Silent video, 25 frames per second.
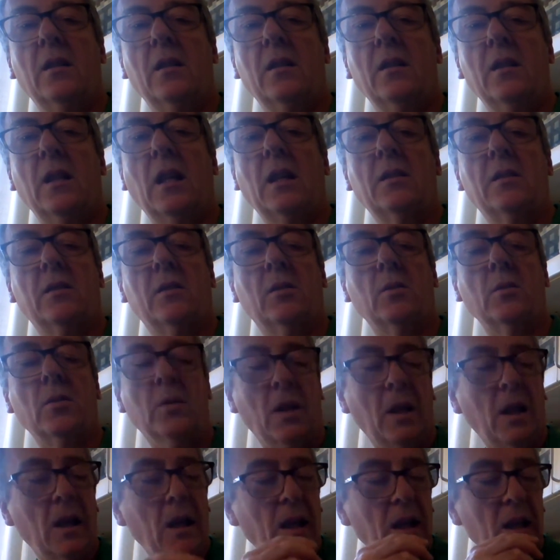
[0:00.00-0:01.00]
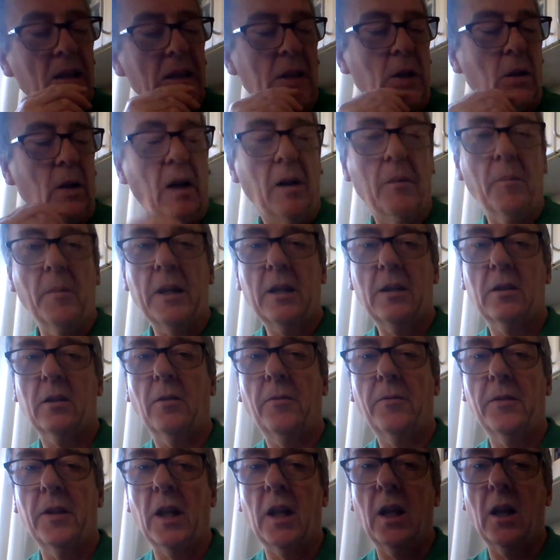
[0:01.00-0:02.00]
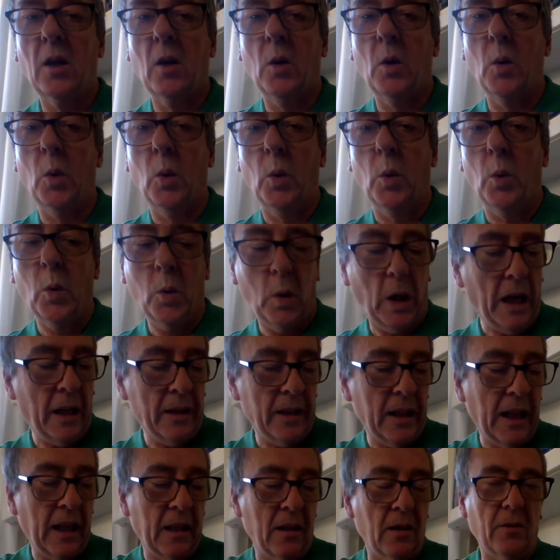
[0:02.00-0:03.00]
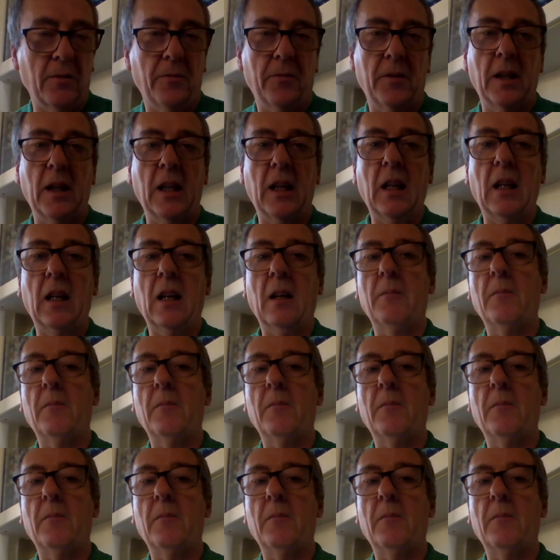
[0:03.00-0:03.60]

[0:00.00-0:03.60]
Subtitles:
Yestu. So I missed off the u at the end of the